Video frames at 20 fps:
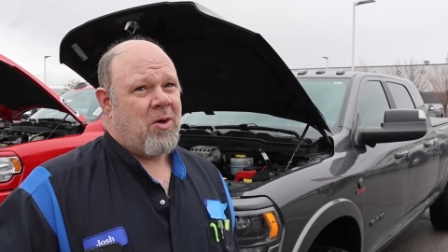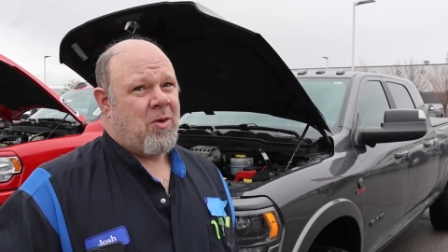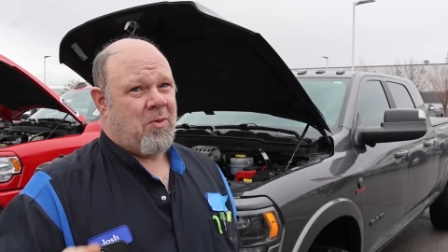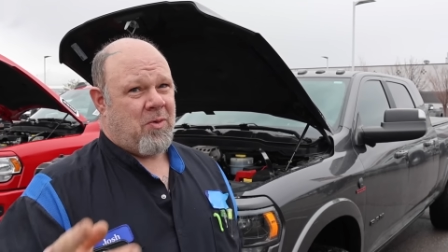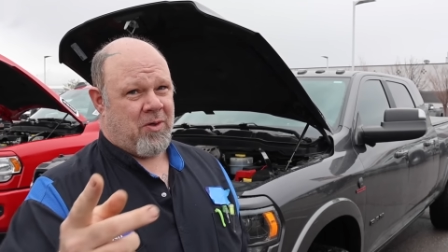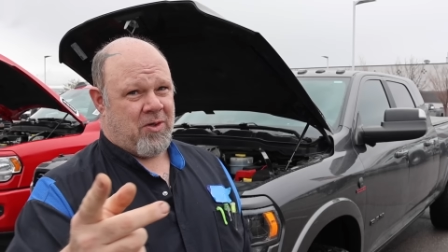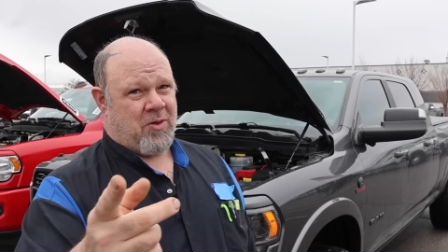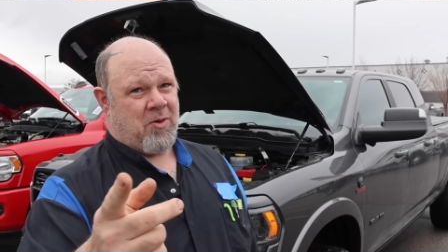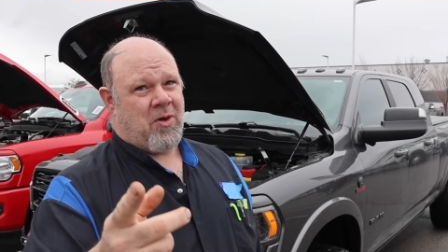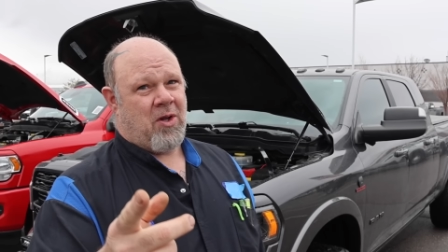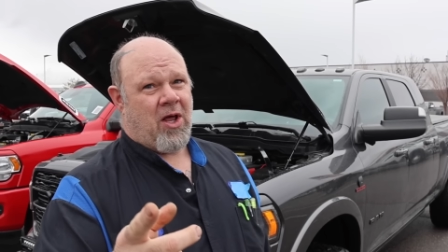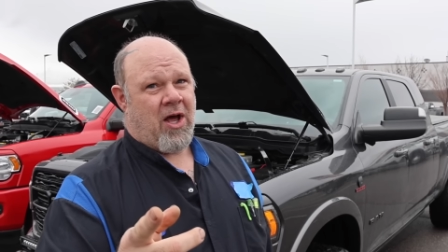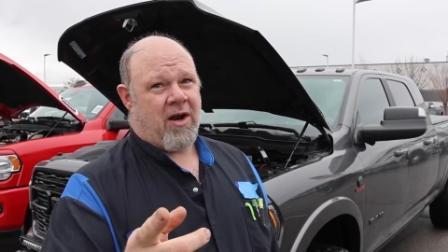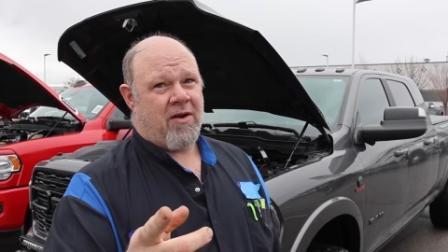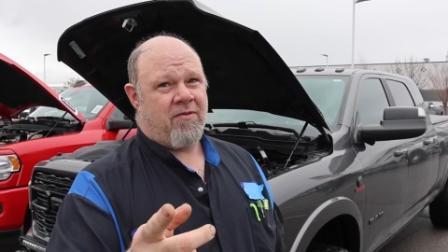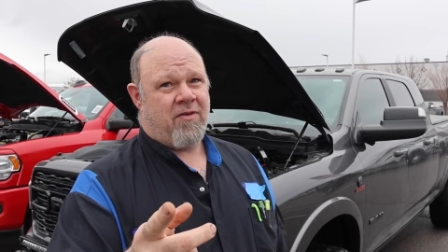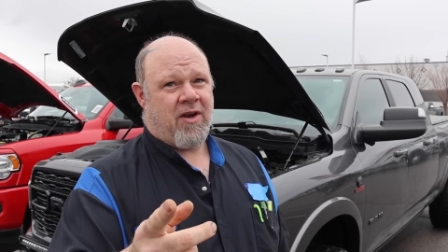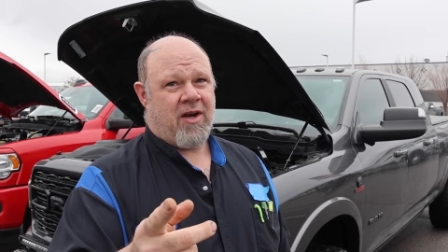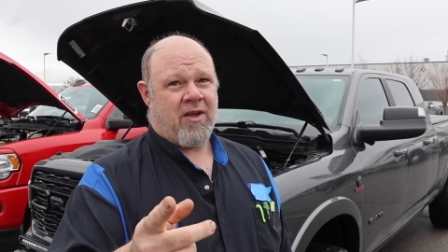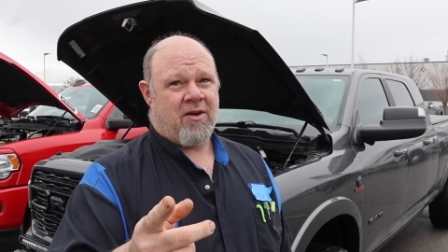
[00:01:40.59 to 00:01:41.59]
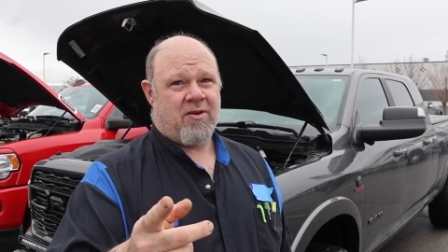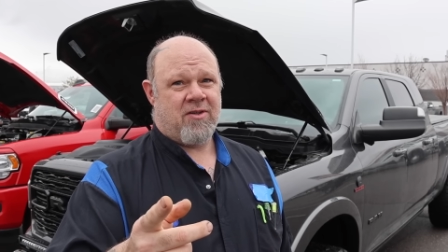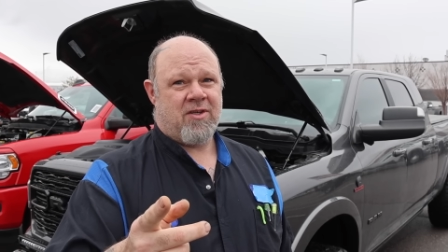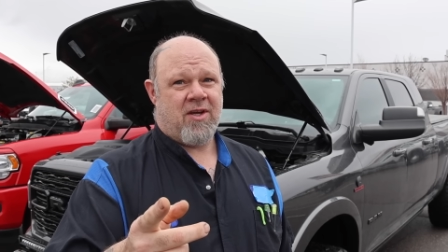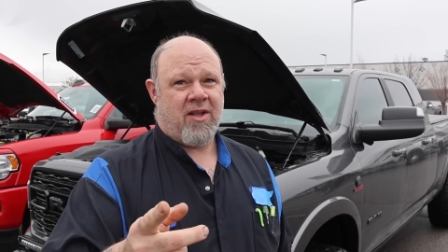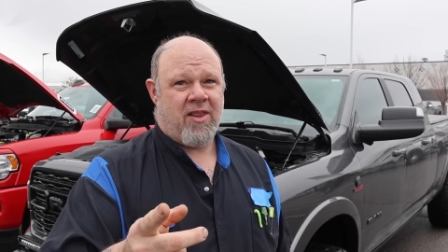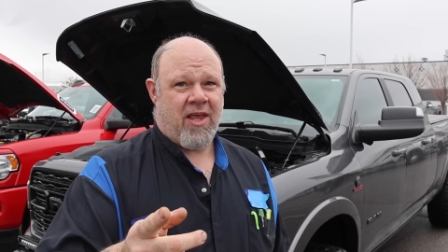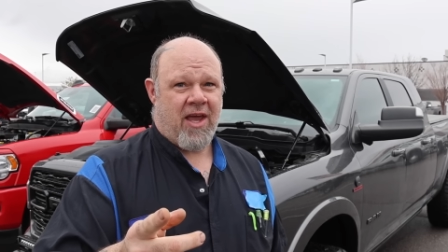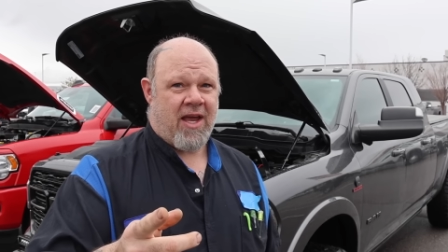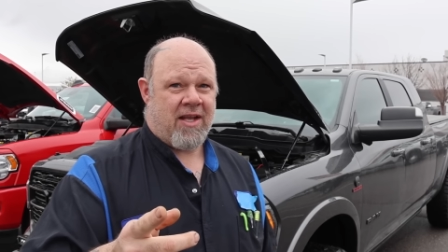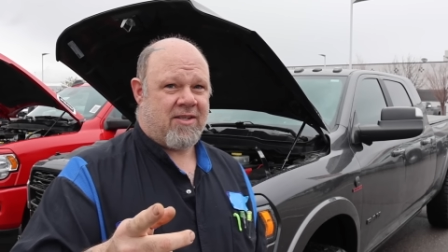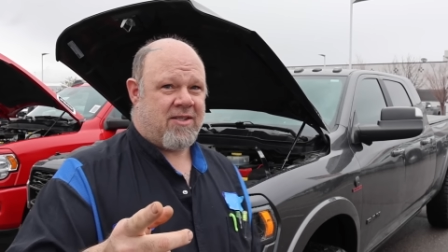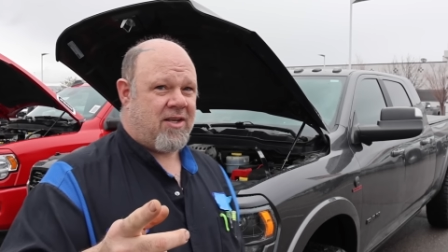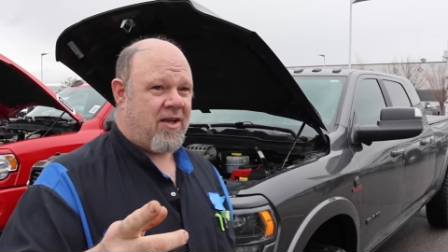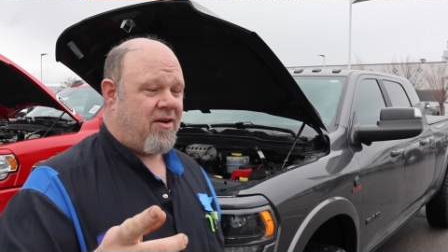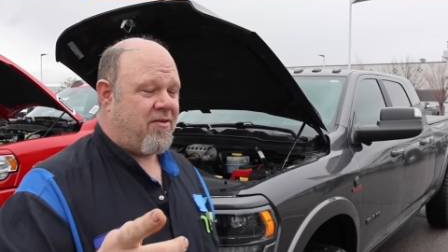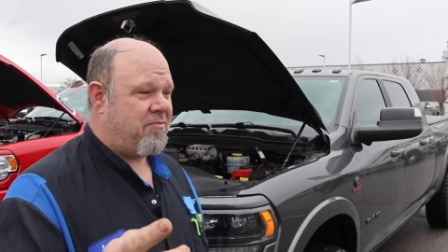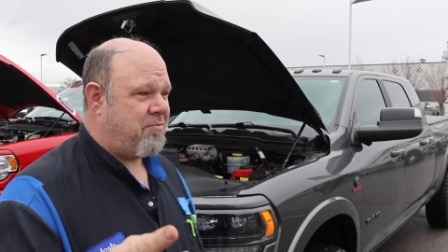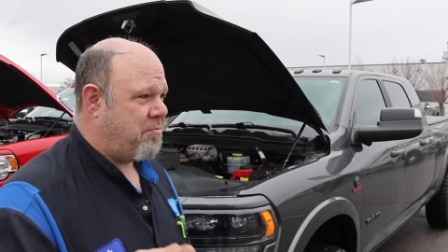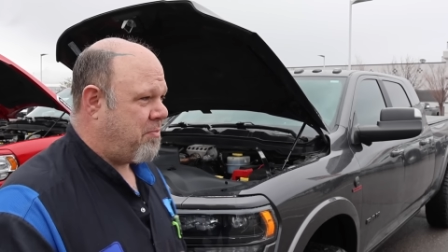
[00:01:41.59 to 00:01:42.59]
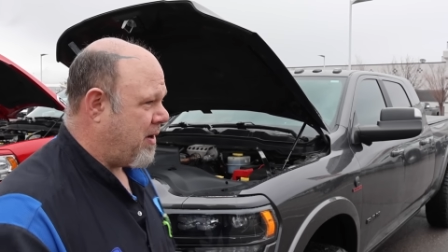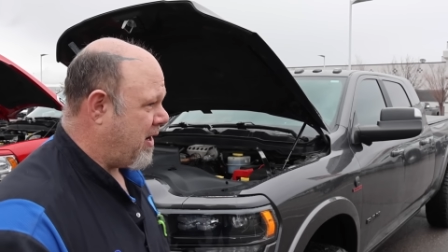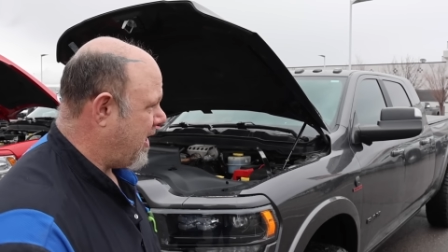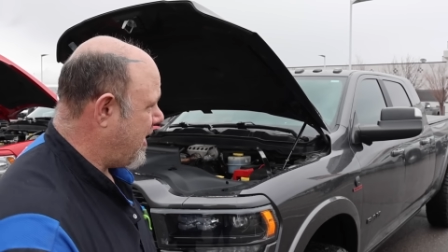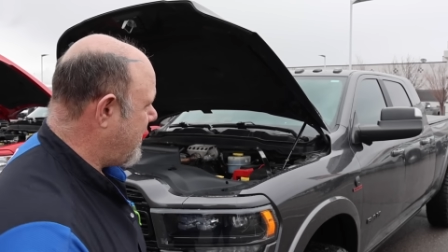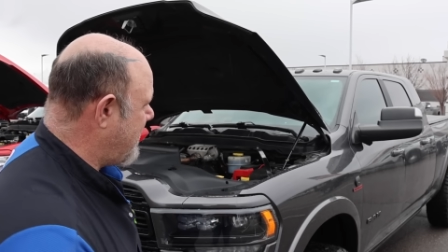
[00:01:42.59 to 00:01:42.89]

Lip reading: We'll do a lot of videos on that stuff. But